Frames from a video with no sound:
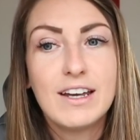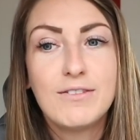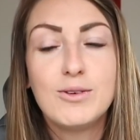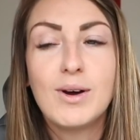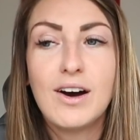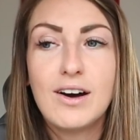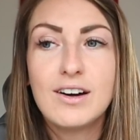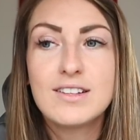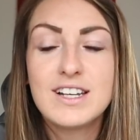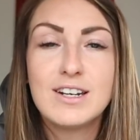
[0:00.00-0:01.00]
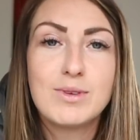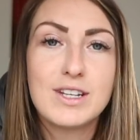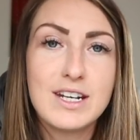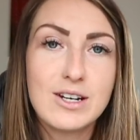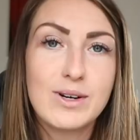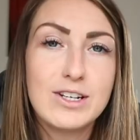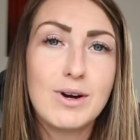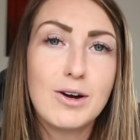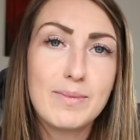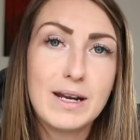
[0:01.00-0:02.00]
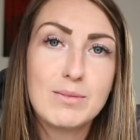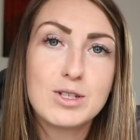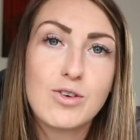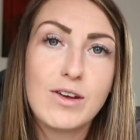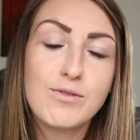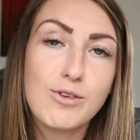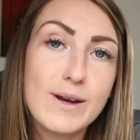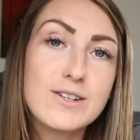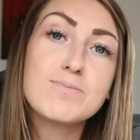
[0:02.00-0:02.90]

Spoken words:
If you are dealing with a niggle and you aren't being able to train through it,